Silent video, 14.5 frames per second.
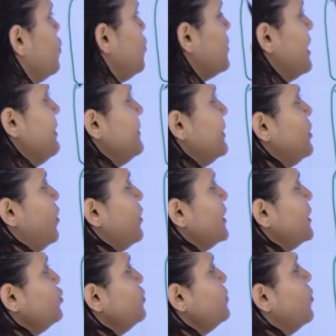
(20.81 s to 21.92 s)
program
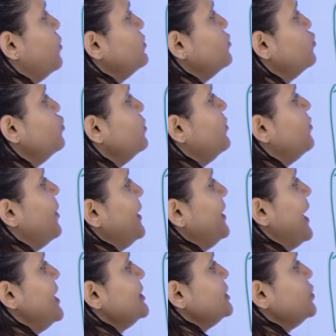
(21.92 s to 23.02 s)
belonging to both group 1
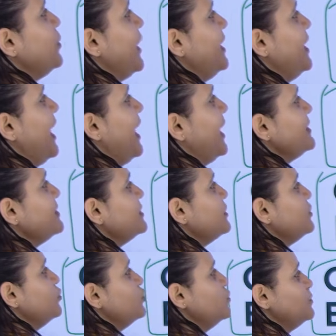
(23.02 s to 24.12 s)
as well as
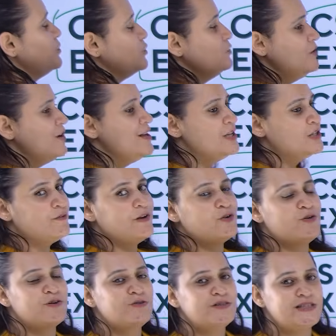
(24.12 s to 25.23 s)
group 2. So we
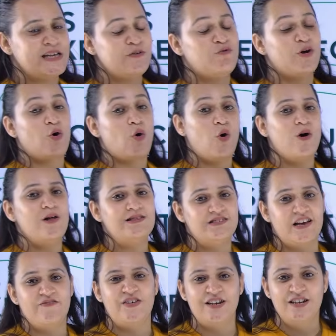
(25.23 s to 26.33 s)
are going to see for all
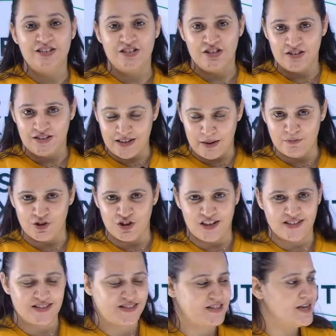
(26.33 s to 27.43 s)
7
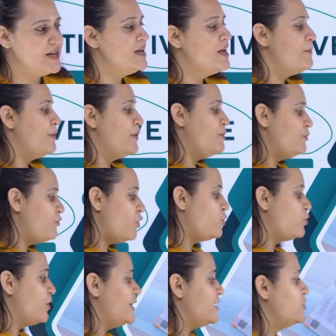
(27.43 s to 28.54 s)
subjects. But
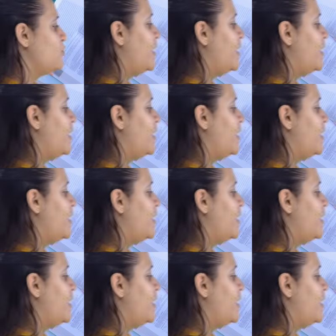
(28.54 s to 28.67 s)
before going